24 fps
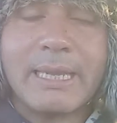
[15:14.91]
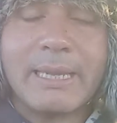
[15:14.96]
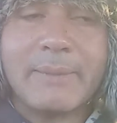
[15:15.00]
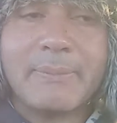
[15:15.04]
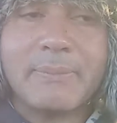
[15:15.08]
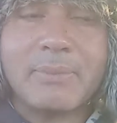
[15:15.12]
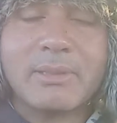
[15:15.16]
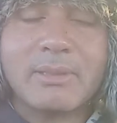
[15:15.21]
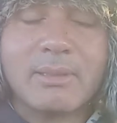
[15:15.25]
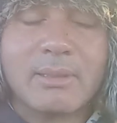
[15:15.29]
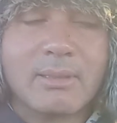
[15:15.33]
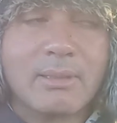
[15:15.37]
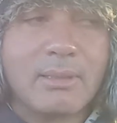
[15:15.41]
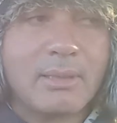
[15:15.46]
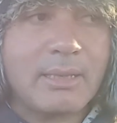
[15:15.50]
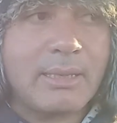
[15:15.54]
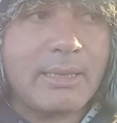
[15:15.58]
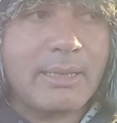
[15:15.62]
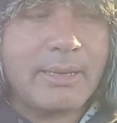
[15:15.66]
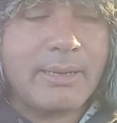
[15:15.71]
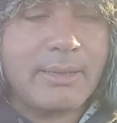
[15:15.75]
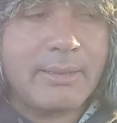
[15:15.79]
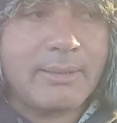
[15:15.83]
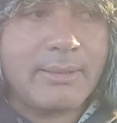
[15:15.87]

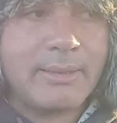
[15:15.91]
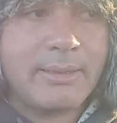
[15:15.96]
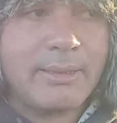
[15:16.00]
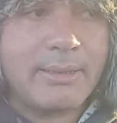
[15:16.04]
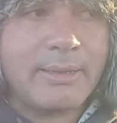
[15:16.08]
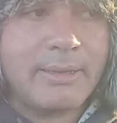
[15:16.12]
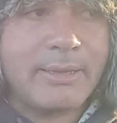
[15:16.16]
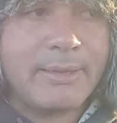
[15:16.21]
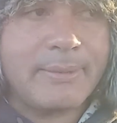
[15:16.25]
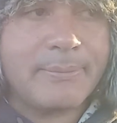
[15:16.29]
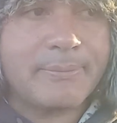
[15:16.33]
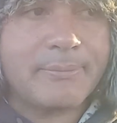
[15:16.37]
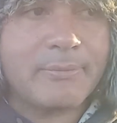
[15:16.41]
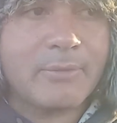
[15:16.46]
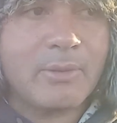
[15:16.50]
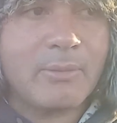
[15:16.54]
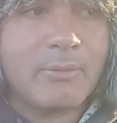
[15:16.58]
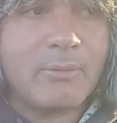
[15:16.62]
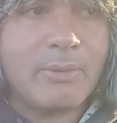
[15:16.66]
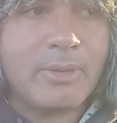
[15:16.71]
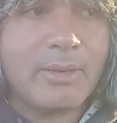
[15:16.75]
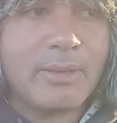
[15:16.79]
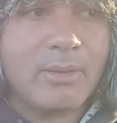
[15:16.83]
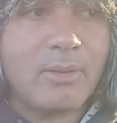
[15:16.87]
particularly at
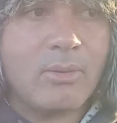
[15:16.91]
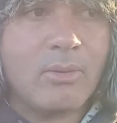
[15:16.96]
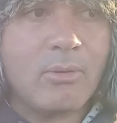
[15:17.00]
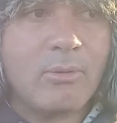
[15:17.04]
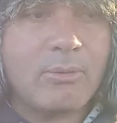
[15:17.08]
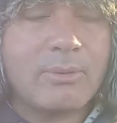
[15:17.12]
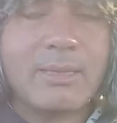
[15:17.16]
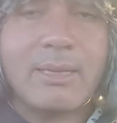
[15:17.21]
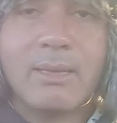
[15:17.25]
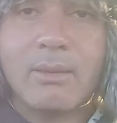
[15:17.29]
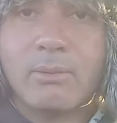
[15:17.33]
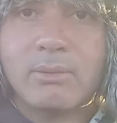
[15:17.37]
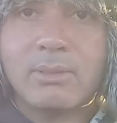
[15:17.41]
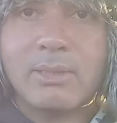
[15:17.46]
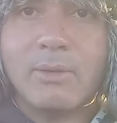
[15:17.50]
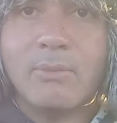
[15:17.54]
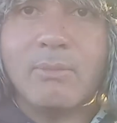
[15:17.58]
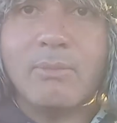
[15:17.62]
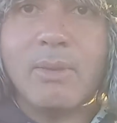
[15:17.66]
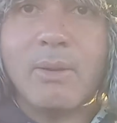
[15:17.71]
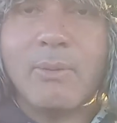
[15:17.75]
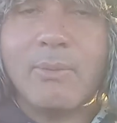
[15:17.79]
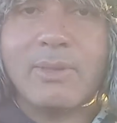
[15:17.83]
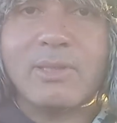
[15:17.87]
where the old
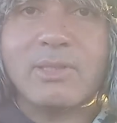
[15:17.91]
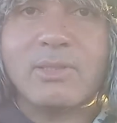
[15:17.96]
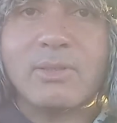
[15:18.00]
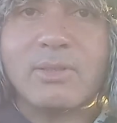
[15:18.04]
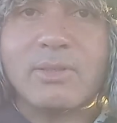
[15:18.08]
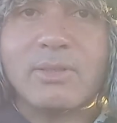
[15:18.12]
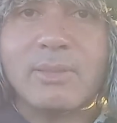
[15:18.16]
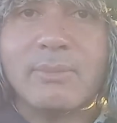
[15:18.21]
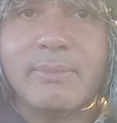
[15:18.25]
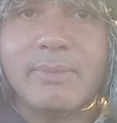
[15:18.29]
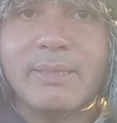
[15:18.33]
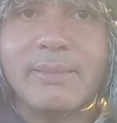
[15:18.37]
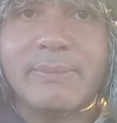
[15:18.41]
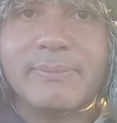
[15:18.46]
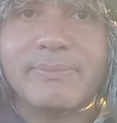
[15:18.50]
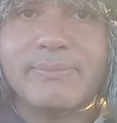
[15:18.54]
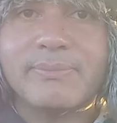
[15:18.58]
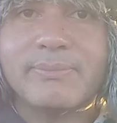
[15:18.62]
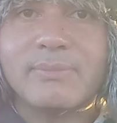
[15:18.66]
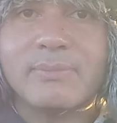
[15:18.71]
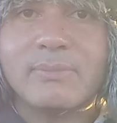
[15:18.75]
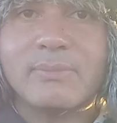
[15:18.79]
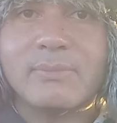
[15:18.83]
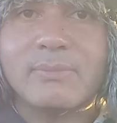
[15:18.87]
Hilltown Multis used to be.
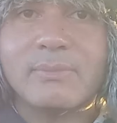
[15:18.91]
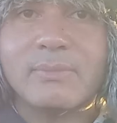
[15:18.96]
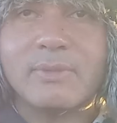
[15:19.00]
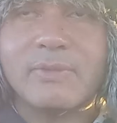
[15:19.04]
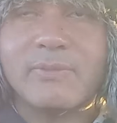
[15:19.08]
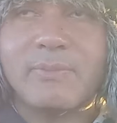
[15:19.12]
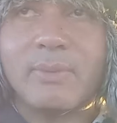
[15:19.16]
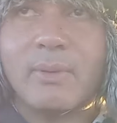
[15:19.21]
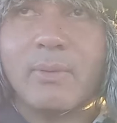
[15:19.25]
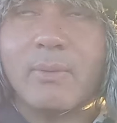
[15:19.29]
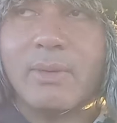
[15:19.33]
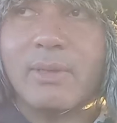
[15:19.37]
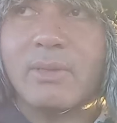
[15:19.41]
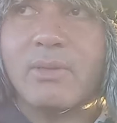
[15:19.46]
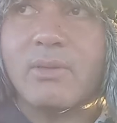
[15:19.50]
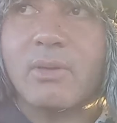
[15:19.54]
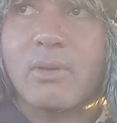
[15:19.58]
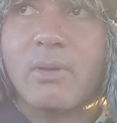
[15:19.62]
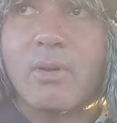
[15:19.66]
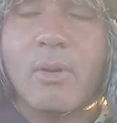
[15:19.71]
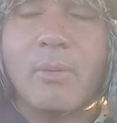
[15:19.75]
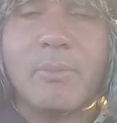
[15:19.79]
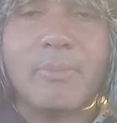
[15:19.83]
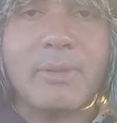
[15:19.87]
They've built a new
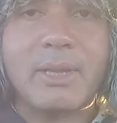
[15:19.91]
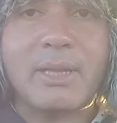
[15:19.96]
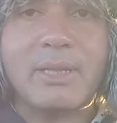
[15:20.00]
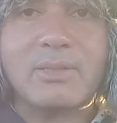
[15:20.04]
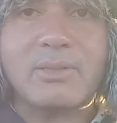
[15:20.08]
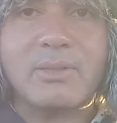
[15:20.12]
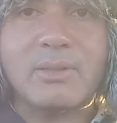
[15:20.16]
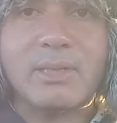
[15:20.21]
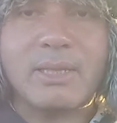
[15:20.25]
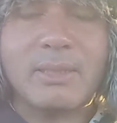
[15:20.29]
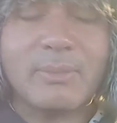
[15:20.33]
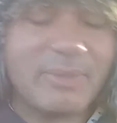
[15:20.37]
complex on there,